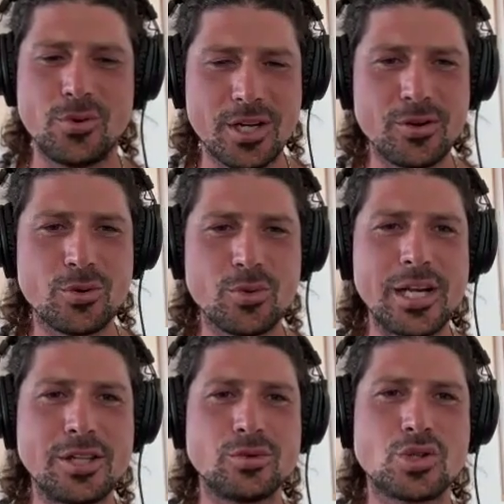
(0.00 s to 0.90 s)
when you're
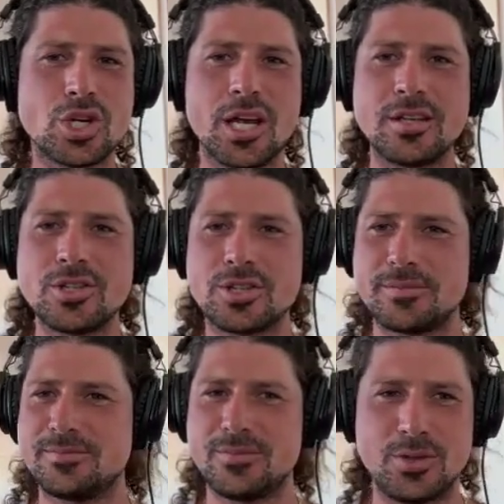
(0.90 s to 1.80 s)
willing to
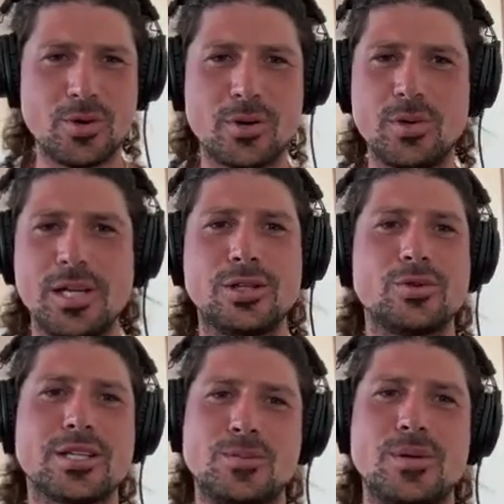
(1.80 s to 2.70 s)
change, you are willing to
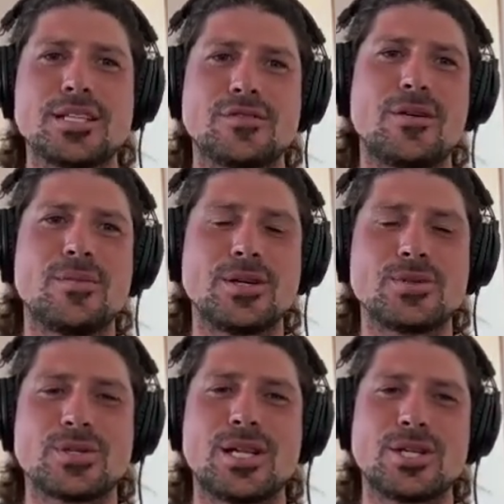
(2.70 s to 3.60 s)
experience family
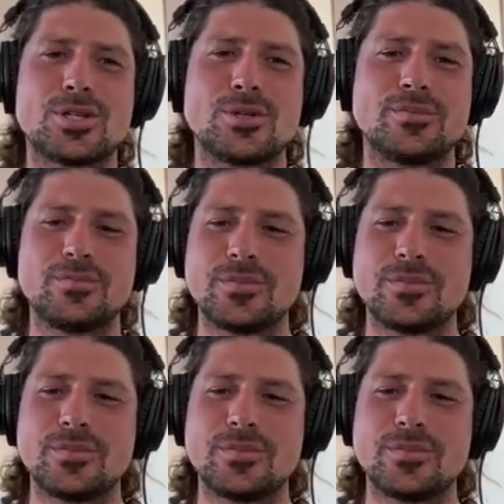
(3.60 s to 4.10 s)
constellation.